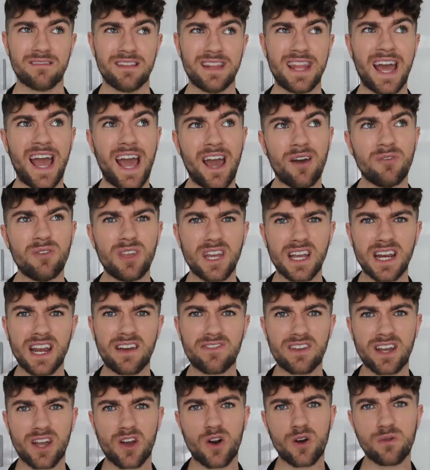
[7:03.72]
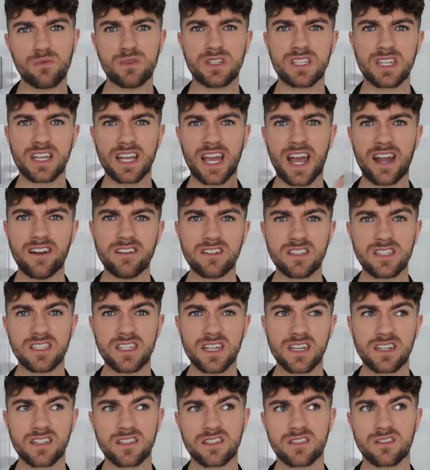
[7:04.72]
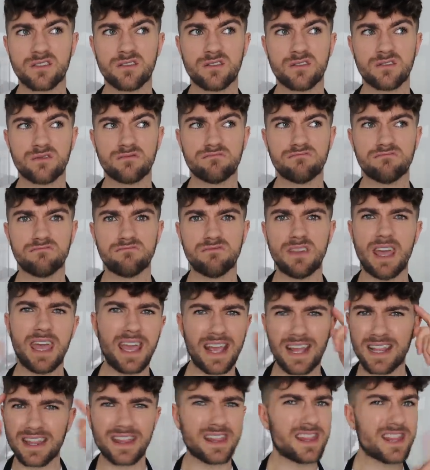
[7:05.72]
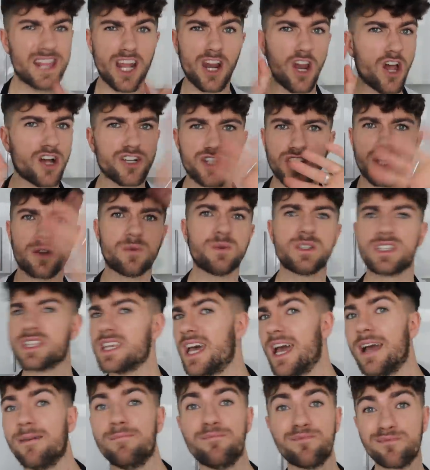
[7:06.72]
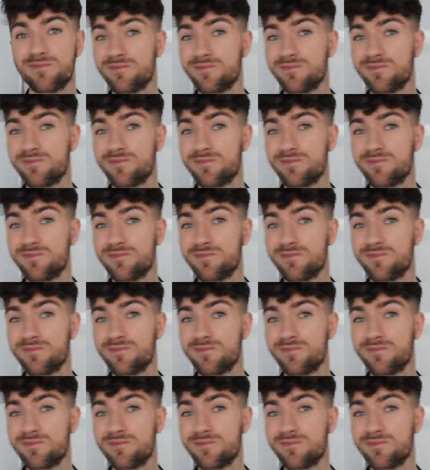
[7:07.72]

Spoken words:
now you can have like hummus and carrot sticks, so the logic was there.